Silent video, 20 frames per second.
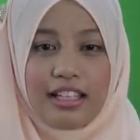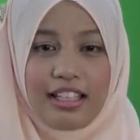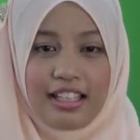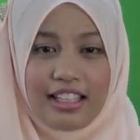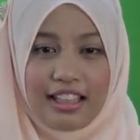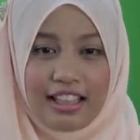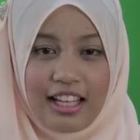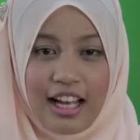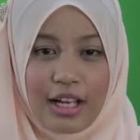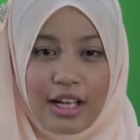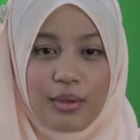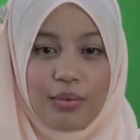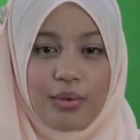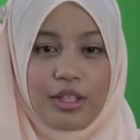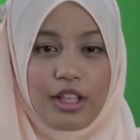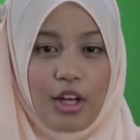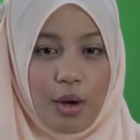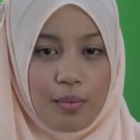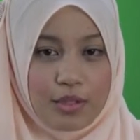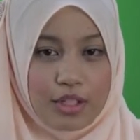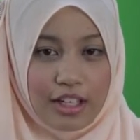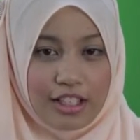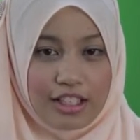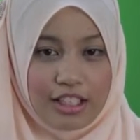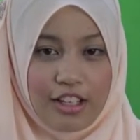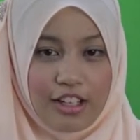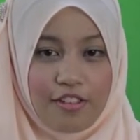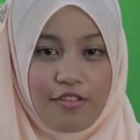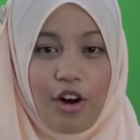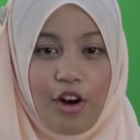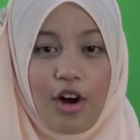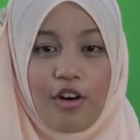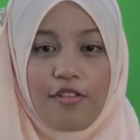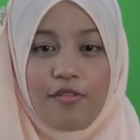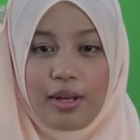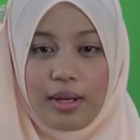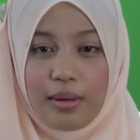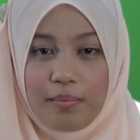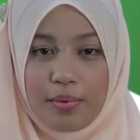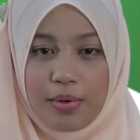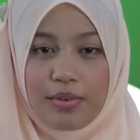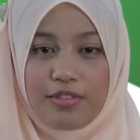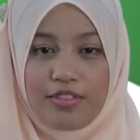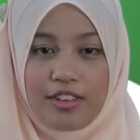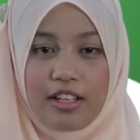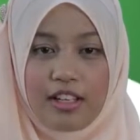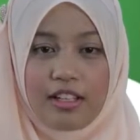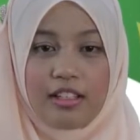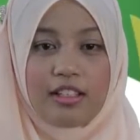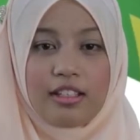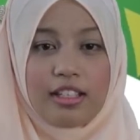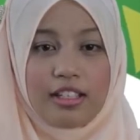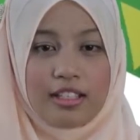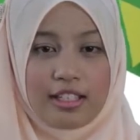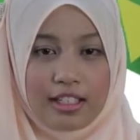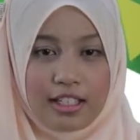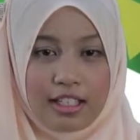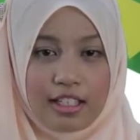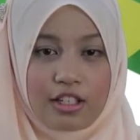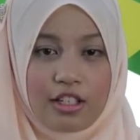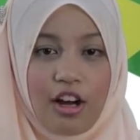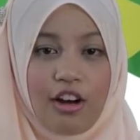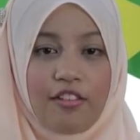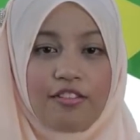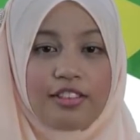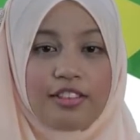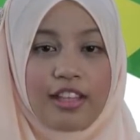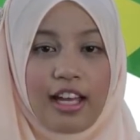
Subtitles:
In line with the objective of improving the skills of